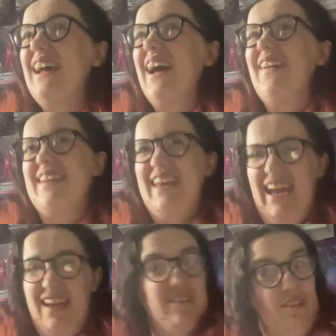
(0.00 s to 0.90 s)

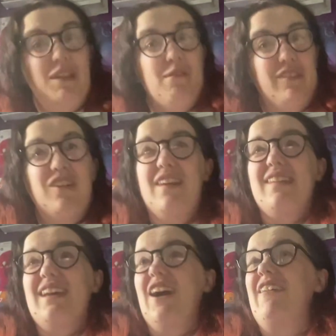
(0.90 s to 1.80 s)
Okay, so that was
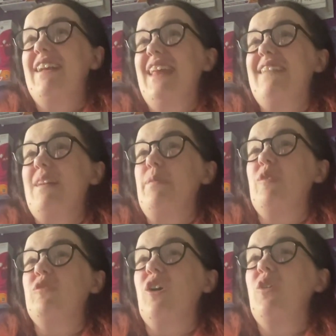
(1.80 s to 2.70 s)
good. Alright, the next
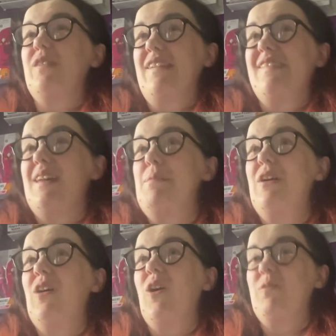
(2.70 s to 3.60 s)
episode is called The
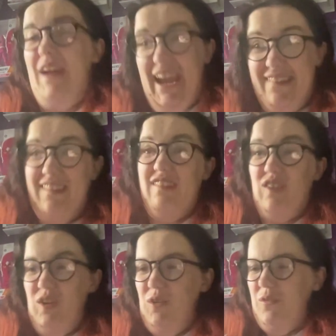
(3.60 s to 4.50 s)
Summer of
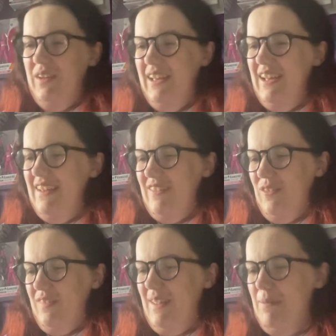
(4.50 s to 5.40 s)
82.
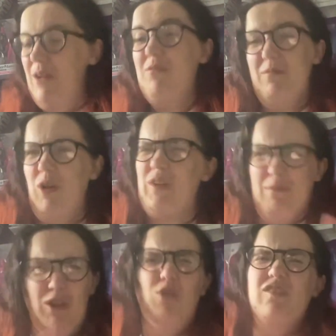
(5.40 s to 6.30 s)
So somehow, okay,
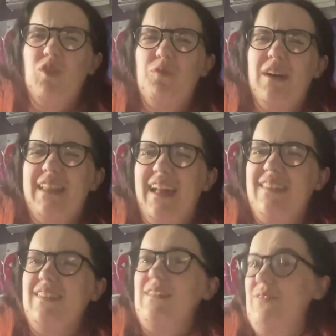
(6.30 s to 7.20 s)
we know so far
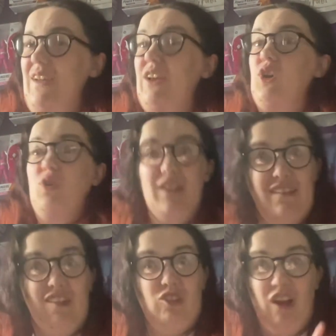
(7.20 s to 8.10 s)
that thank
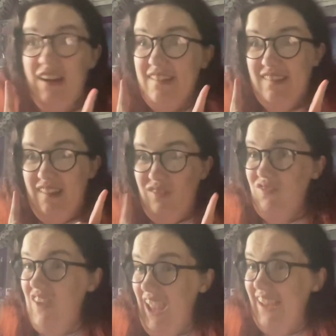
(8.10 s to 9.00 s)
goodness the TARDIS is
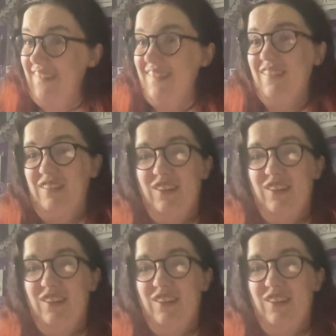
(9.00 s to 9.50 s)
fixed so the